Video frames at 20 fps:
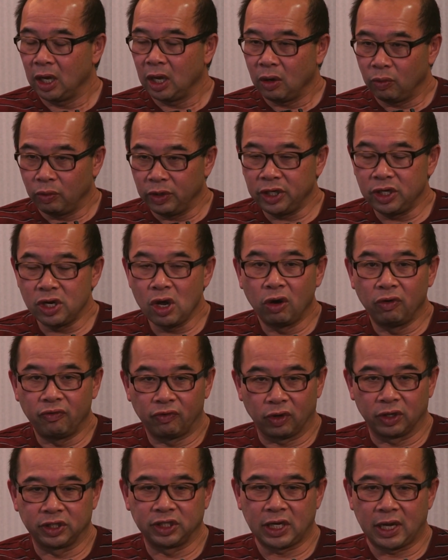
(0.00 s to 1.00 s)
We know,
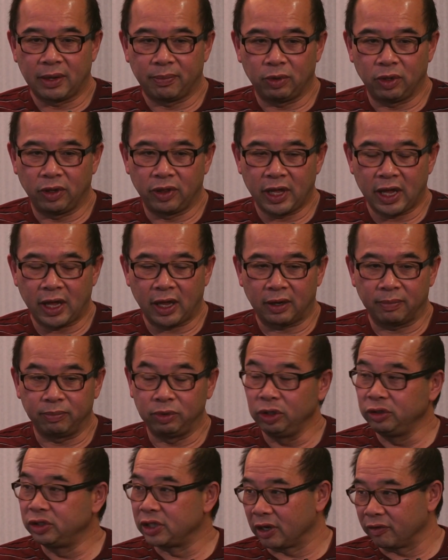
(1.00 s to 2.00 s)
for example, that
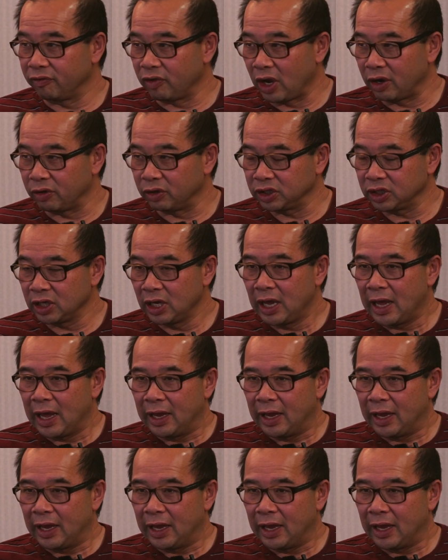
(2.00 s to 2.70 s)
blue tongue virus